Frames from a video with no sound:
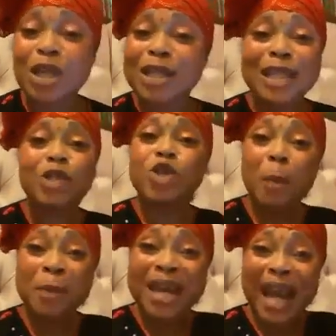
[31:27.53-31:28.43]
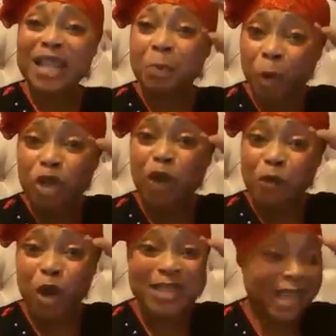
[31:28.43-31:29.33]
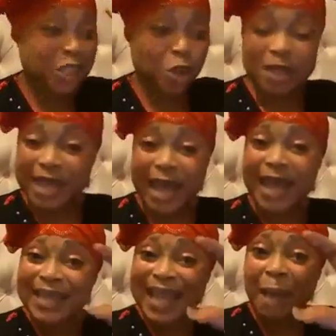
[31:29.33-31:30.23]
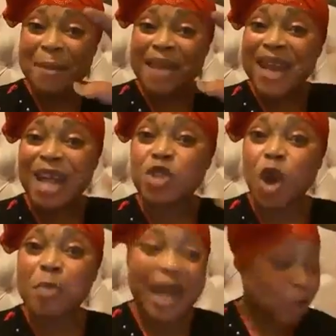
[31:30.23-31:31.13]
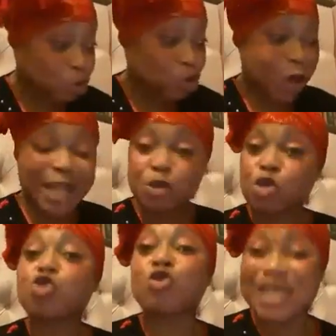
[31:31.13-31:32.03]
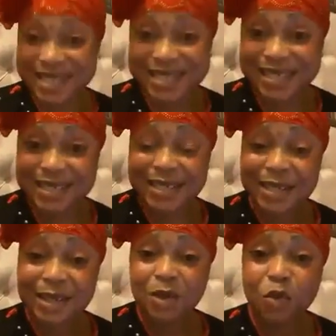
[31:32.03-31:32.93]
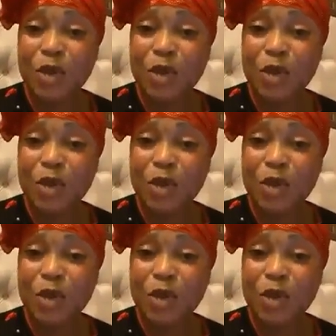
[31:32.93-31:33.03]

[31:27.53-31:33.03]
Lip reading: The topic and the bone of contention here, that Mary has come here to try to twist it.